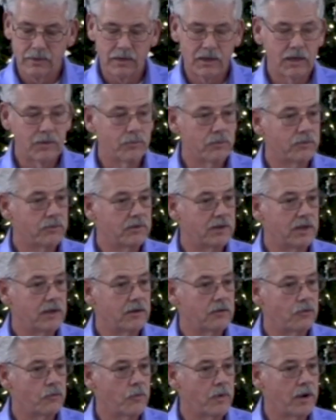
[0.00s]
Hebrews
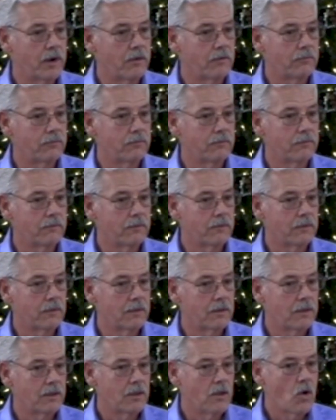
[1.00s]
10 12.
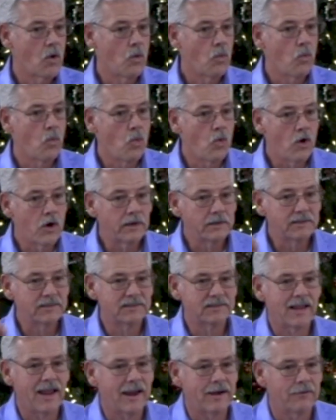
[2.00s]
One
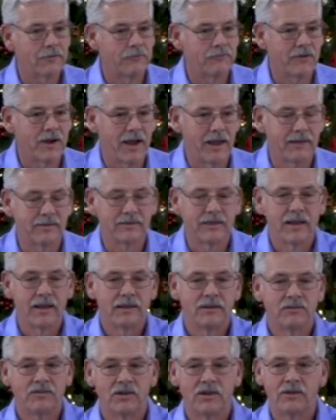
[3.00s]
sacrifice,
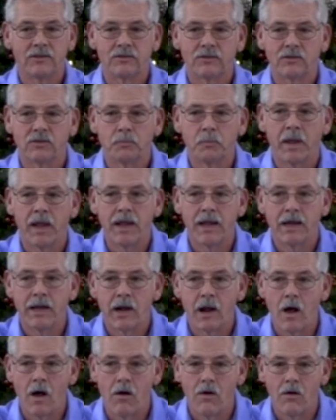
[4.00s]
Jesus paid
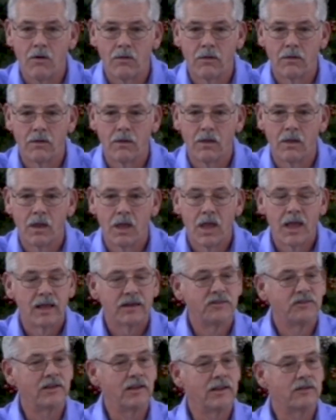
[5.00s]
it all.
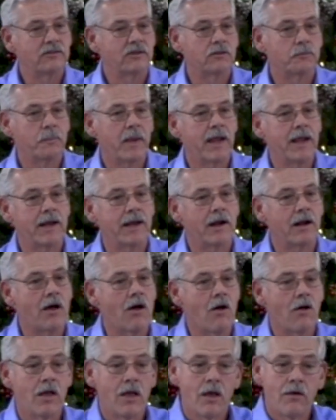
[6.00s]
Jesus paid it
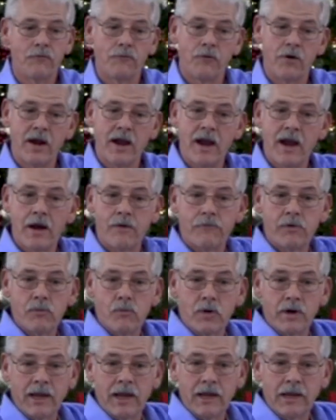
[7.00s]
all for
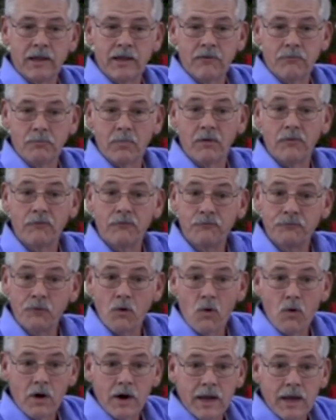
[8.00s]
everyone that lived
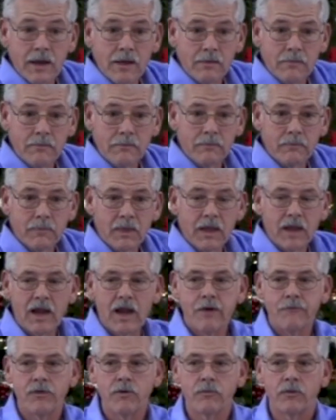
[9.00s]
before him,
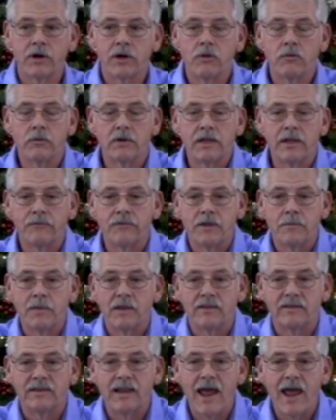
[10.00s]
everyone who lived in
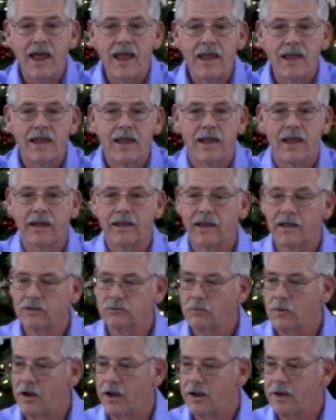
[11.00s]
his day, and
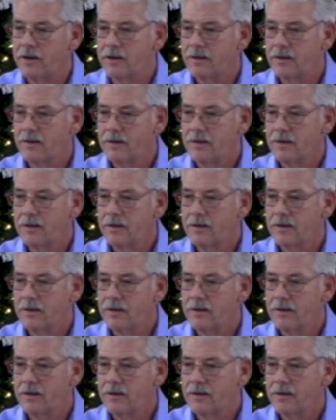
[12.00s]
guess what?